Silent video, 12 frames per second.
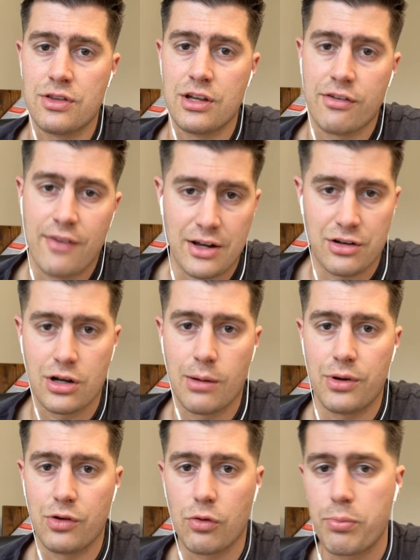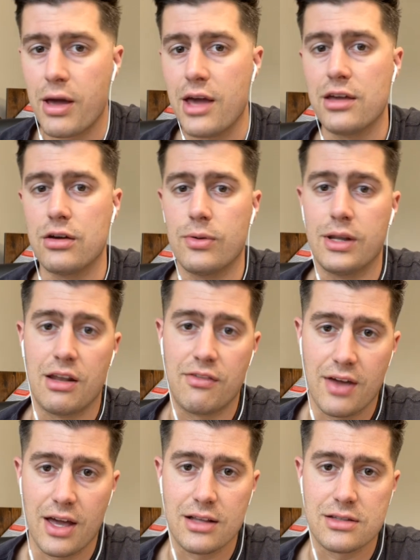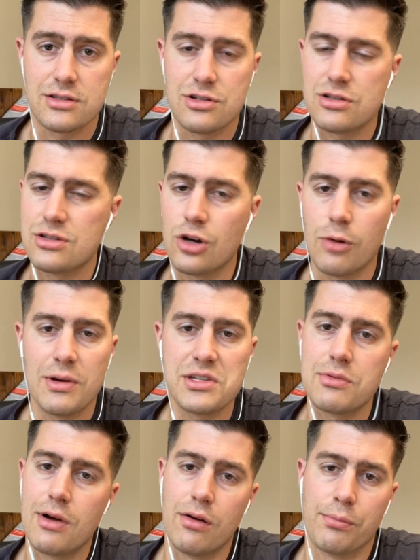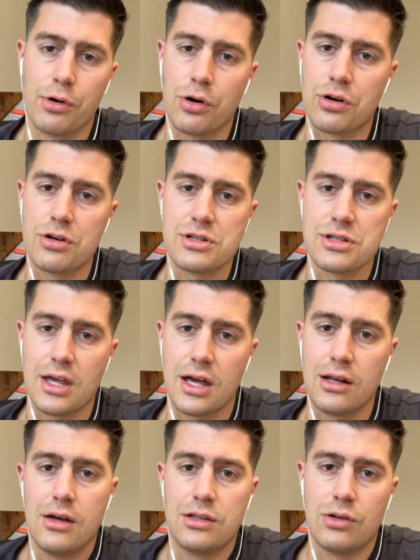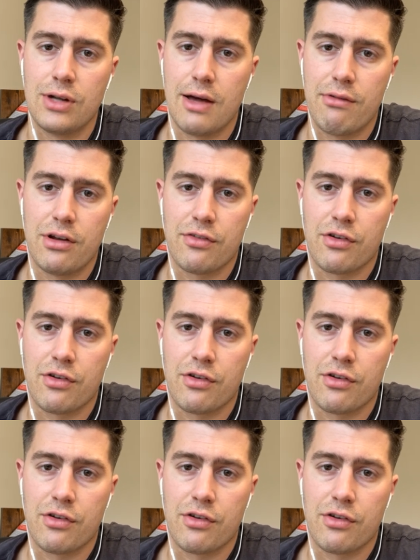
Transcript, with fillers: that your factoring company will pay you in advance. Just don't mess around with brokers that don't have enough